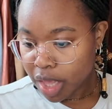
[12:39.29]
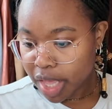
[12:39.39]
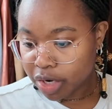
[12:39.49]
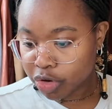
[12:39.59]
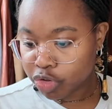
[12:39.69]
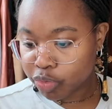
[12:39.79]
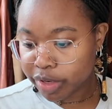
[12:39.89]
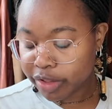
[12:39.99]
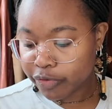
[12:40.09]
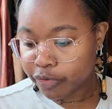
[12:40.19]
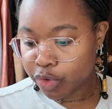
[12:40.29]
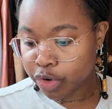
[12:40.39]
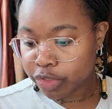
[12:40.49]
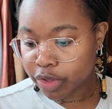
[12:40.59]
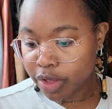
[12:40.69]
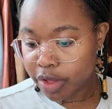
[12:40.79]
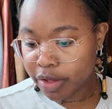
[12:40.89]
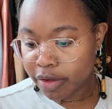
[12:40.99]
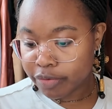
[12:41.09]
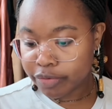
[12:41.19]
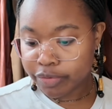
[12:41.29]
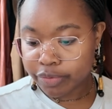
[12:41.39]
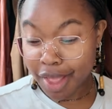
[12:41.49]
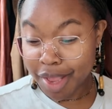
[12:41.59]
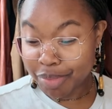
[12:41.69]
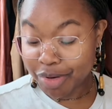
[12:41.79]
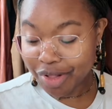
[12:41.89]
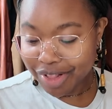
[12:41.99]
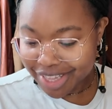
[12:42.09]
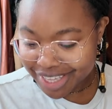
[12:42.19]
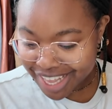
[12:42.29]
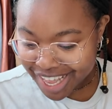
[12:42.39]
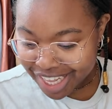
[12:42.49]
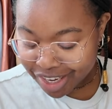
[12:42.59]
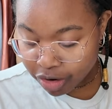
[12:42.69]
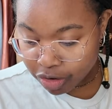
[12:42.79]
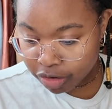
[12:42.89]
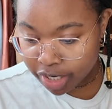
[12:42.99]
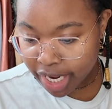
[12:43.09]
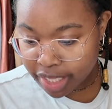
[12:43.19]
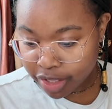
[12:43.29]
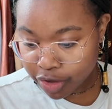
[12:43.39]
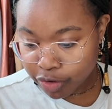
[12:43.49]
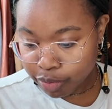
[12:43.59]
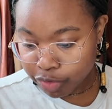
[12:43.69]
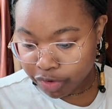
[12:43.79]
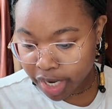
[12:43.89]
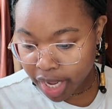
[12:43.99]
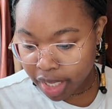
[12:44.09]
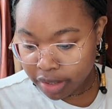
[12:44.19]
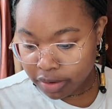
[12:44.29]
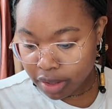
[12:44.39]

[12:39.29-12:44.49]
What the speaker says: And on the 24th of April, they're organizing a movie night,